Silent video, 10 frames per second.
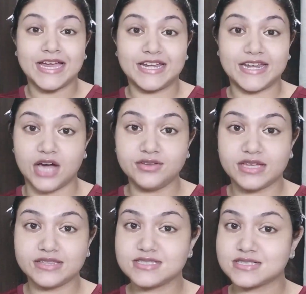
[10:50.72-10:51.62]
Now
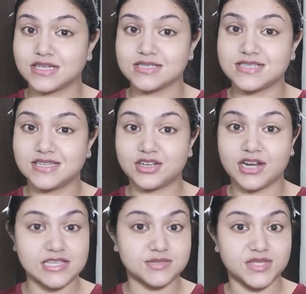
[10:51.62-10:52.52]
that this concealer
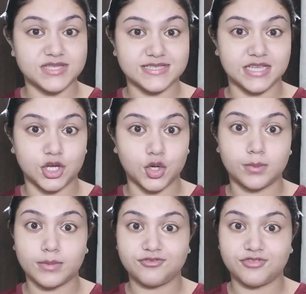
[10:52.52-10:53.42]
has been sitting
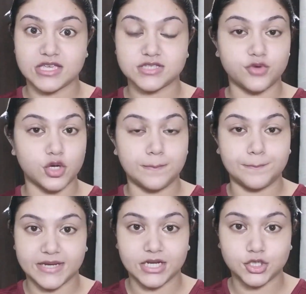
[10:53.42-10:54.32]
on my face for a
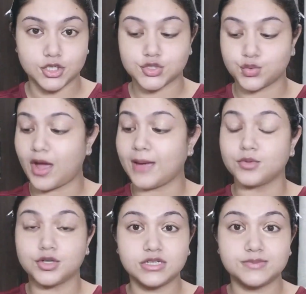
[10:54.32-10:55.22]
minute or so, I'm
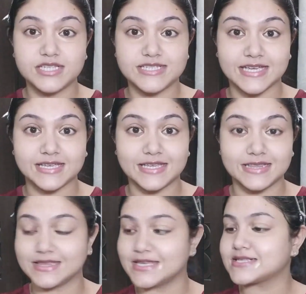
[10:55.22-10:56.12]
going to be
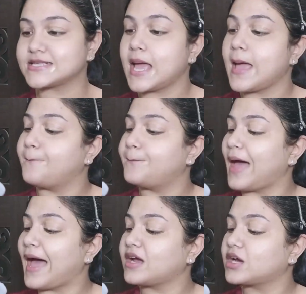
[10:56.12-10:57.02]
taking this
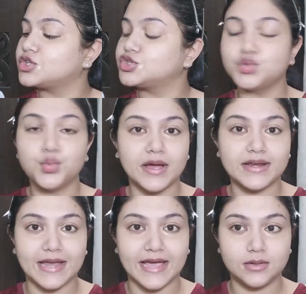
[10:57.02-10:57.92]
PAC
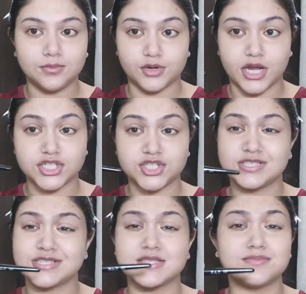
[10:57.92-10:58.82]
219 brush.
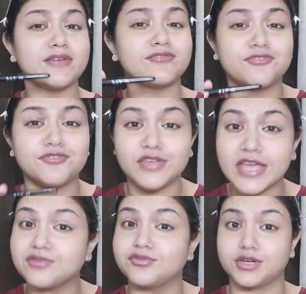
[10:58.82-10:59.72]
This is my
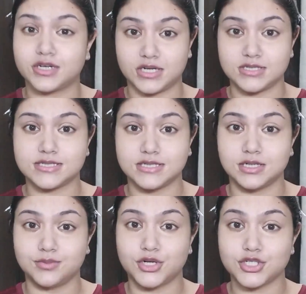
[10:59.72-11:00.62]
favorite
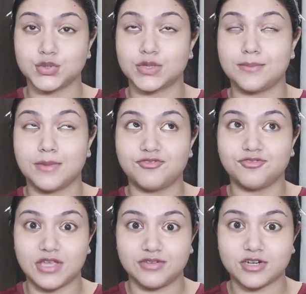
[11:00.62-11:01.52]
concealer brush, okay, my
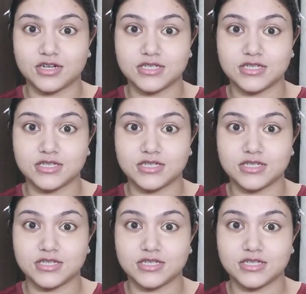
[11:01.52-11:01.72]
favorite